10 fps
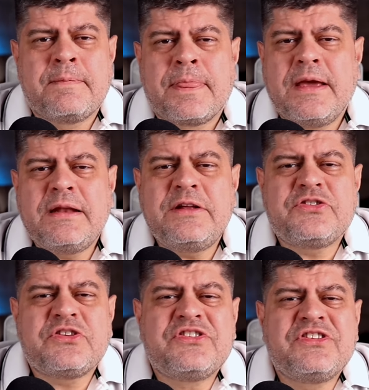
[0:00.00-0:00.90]
And
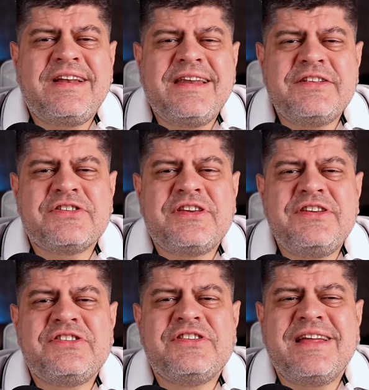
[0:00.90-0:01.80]
it's
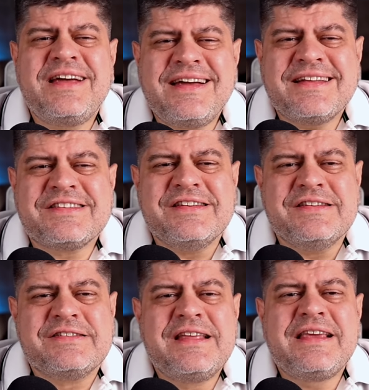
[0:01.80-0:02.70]
Zelensky's
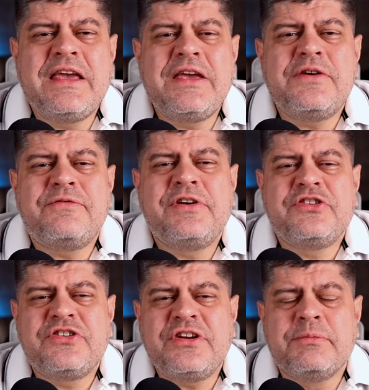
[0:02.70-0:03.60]
Nazis, the Kyiv
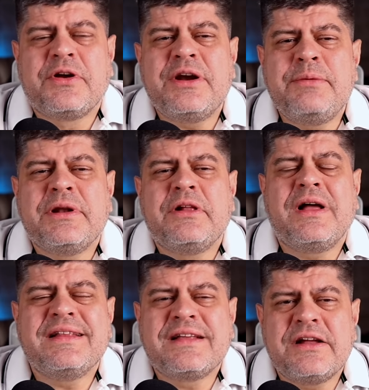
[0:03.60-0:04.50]
regime, criminal,
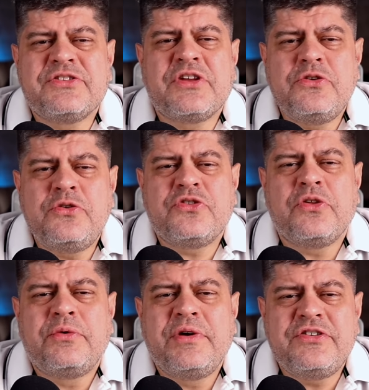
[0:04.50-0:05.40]

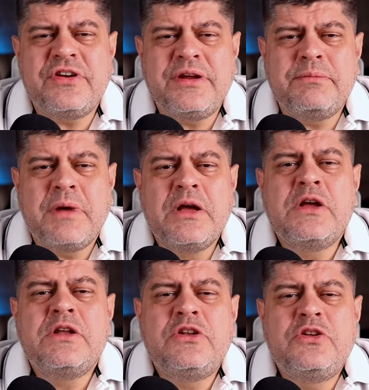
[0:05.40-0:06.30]
unconstitutional regime,
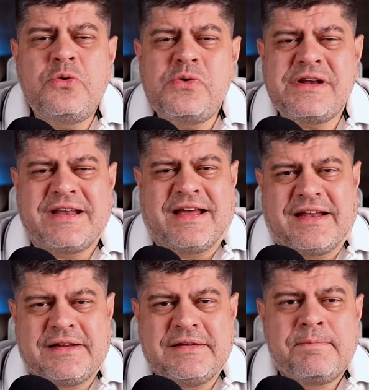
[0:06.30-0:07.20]
doing that.
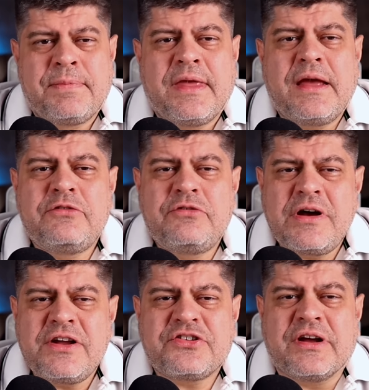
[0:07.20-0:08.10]
And
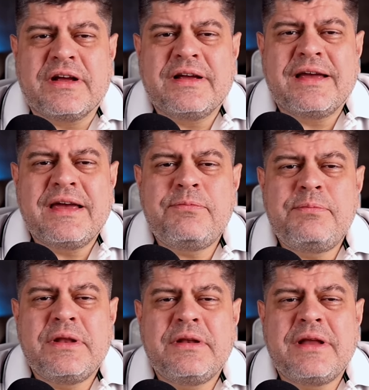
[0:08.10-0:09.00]
Russia have
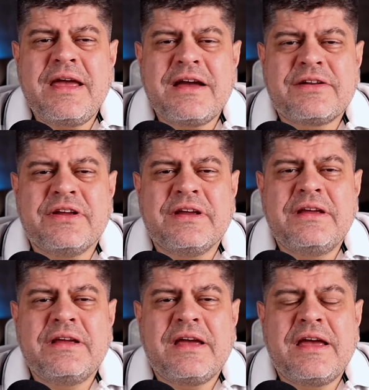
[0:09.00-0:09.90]
been
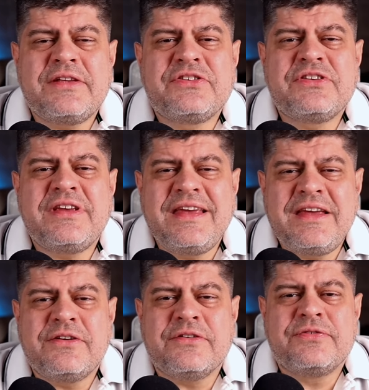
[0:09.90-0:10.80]
acting as
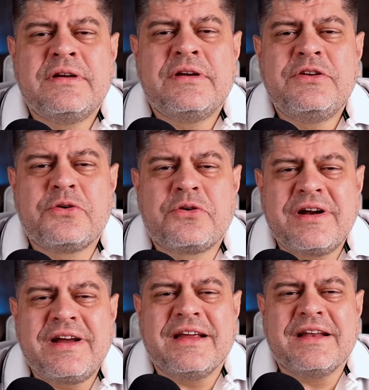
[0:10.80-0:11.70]
if
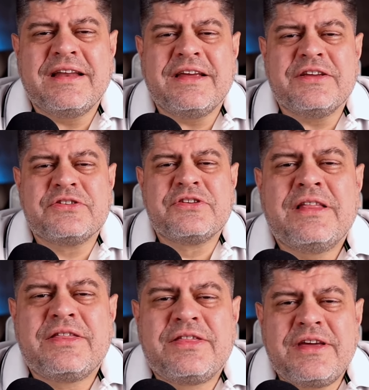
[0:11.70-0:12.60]
Ukraine is
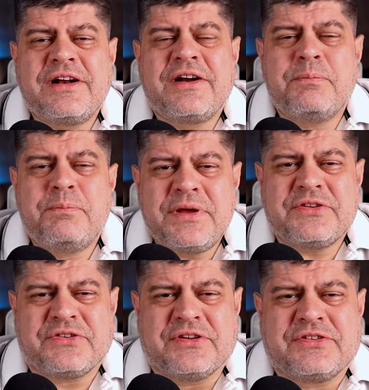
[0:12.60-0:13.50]
their
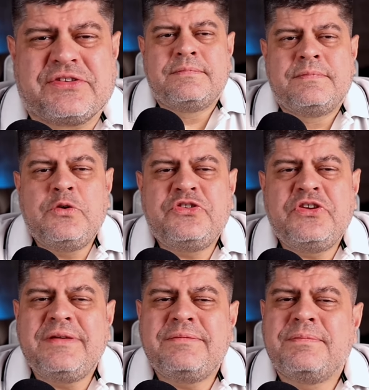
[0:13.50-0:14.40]
business. You
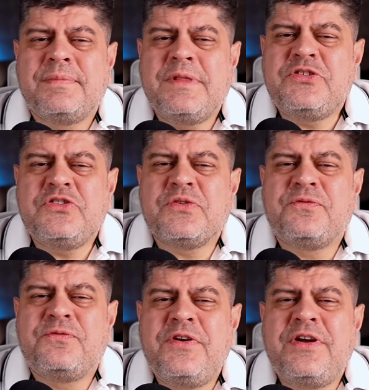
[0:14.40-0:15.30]
see, this is a
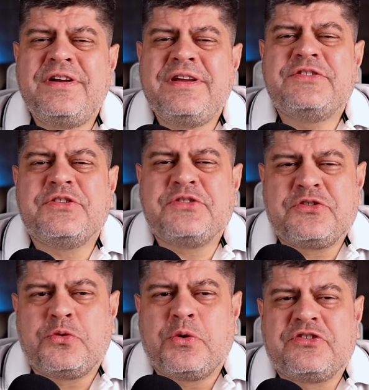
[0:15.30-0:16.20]
very easy
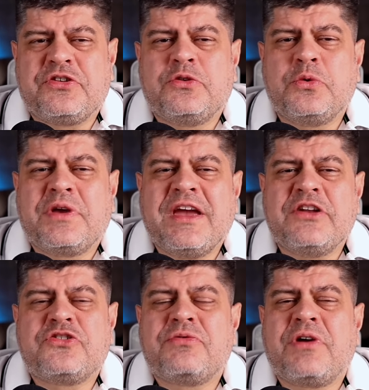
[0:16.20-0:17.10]
situation to
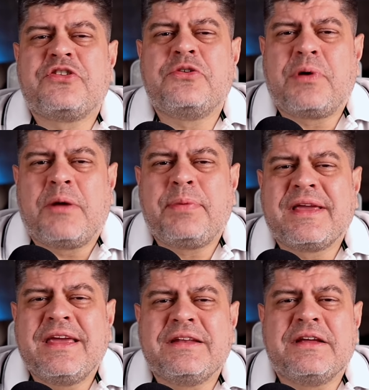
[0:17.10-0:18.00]
catch Russian
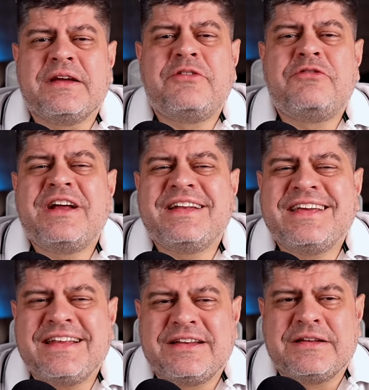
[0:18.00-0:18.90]
propaganda
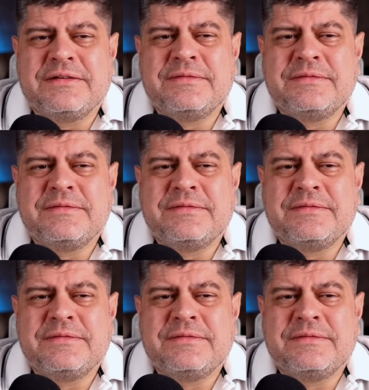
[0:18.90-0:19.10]
red-handed.